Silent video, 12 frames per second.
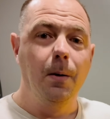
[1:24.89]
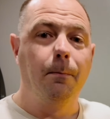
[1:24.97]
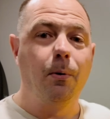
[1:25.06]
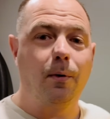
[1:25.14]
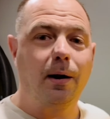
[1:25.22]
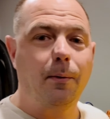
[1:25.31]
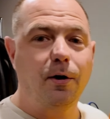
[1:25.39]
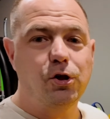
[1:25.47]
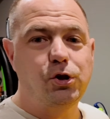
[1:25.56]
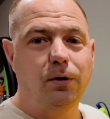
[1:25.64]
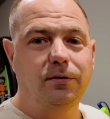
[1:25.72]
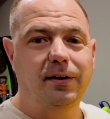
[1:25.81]
But what I want to
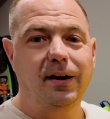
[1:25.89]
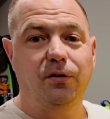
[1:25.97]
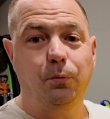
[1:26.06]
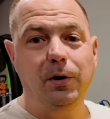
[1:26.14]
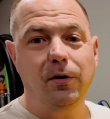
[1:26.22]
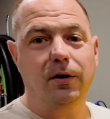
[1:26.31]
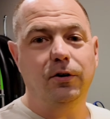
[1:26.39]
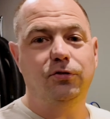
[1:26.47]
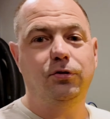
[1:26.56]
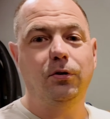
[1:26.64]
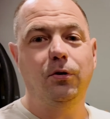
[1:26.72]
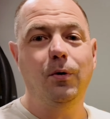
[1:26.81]
show you today is we are going to
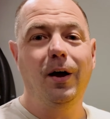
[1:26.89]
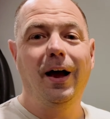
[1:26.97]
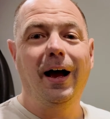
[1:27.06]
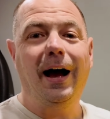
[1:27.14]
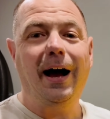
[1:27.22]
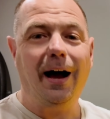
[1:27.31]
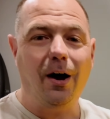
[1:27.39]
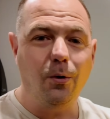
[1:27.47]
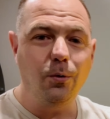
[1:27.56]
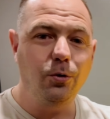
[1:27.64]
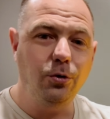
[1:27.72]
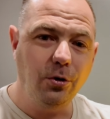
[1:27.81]
show you
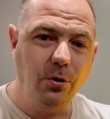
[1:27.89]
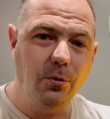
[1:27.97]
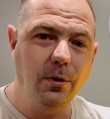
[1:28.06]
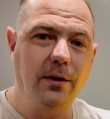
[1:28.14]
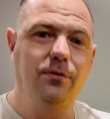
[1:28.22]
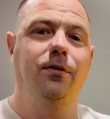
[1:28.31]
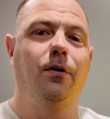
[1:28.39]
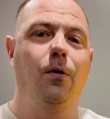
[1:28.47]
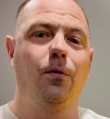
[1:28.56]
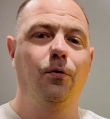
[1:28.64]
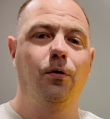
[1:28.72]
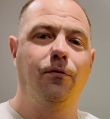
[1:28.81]
how you, as the
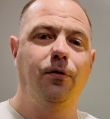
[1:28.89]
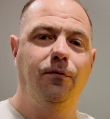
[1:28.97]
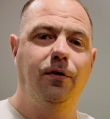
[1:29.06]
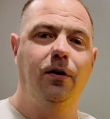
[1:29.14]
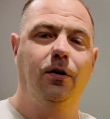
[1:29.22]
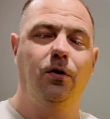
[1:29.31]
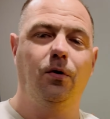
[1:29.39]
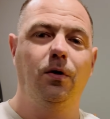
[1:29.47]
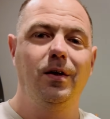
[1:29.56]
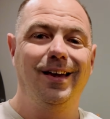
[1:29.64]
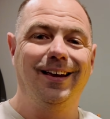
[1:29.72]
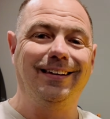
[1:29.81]
owner of your
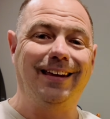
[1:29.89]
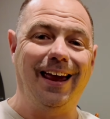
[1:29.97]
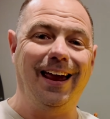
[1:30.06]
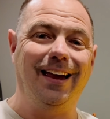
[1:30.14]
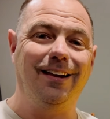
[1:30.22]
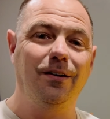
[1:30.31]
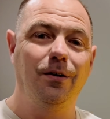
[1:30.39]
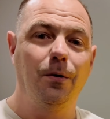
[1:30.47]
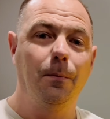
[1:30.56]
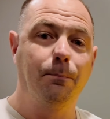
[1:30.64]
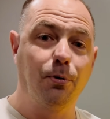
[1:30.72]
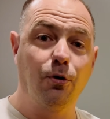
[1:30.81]
vehicle, can
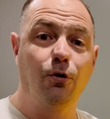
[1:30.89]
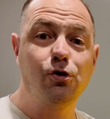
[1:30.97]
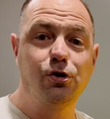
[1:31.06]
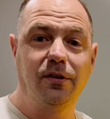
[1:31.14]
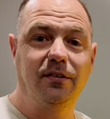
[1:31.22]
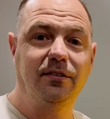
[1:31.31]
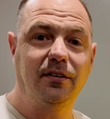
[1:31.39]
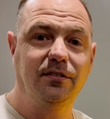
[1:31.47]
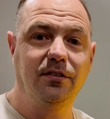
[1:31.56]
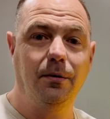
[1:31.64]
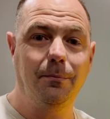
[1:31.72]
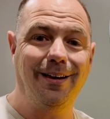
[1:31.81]
purge the
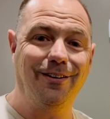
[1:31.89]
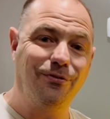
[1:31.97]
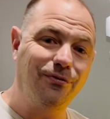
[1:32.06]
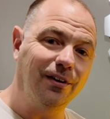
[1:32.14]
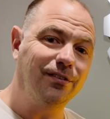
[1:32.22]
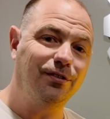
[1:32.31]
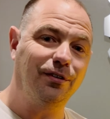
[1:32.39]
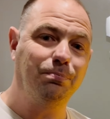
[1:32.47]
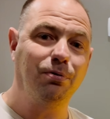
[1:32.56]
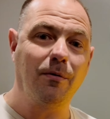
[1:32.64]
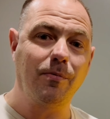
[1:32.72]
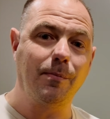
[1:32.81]
system and fix this
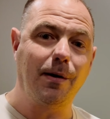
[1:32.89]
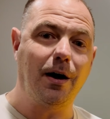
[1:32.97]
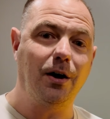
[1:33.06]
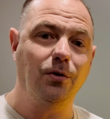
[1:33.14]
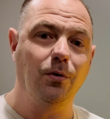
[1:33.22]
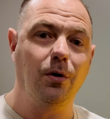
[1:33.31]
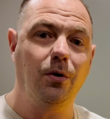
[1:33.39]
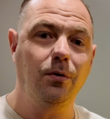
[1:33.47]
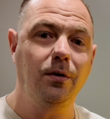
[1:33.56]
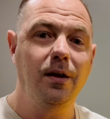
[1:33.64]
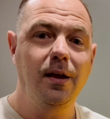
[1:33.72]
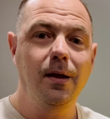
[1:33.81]
problem on your
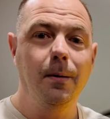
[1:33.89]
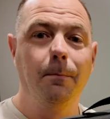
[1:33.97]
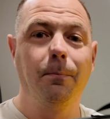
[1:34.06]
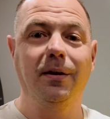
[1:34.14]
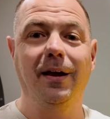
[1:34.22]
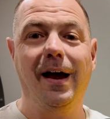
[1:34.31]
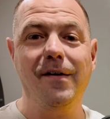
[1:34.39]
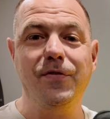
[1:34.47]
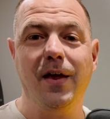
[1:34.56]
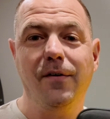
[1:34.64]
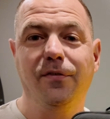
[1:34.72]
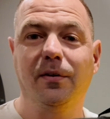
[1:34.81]
own. But you have
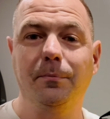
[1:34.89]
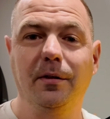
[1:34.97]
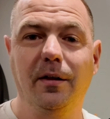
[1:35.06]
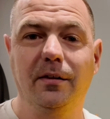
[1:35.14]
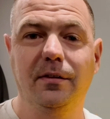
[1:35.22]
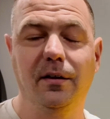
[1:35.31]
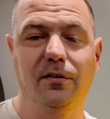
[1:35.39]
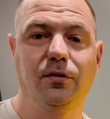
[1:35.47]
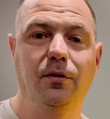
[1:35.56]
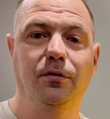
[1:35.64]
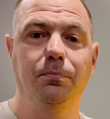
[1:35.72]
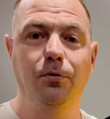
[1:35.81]
to have something like this.
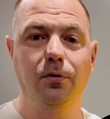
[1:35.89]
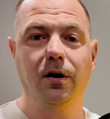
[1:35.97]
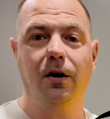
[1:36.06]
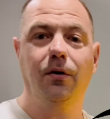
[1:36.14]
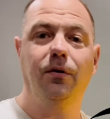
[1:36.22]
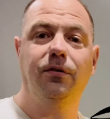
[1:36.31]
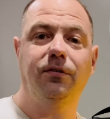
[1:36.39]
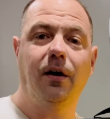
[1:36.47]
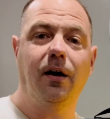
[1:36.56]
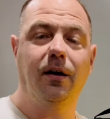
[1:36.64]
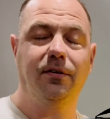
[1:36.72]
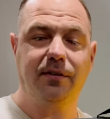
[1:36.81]
So this
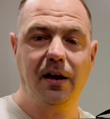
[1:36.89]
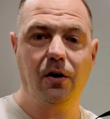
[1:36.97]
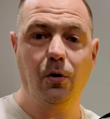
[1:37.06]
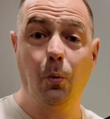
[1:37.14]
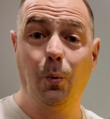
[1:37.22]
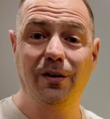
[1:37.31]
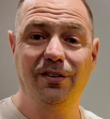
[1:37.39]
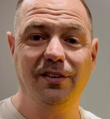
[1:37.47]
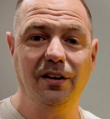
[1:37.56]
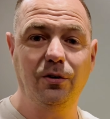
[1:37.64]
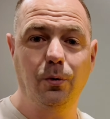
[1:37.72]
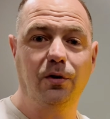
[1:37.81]
MooCar scanner was
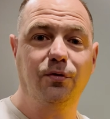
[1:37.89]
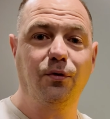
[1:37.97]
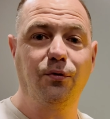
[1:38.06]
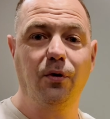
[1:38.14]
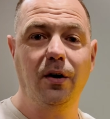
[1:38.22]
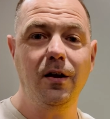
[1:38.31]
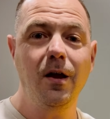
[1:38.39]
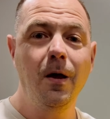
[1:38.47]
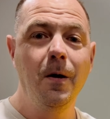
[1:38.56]
sent to us for free.